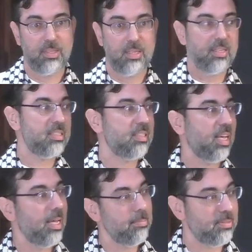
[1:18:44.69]

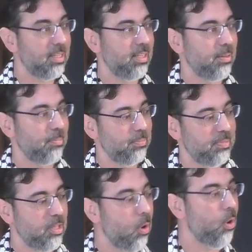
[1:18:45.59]
escaped the
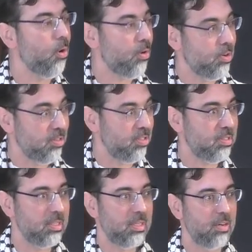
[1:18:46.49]

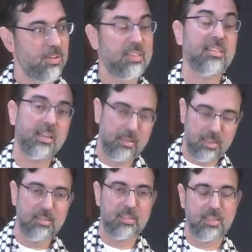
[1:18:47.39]
horrors of ethnic
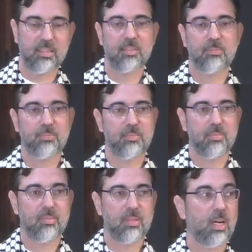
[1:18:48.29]
cleansing,
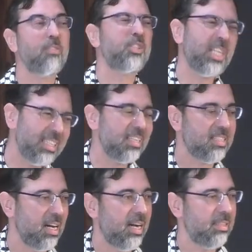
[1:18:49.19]
of
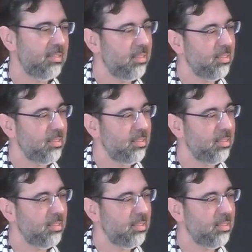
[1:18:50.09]
genocide,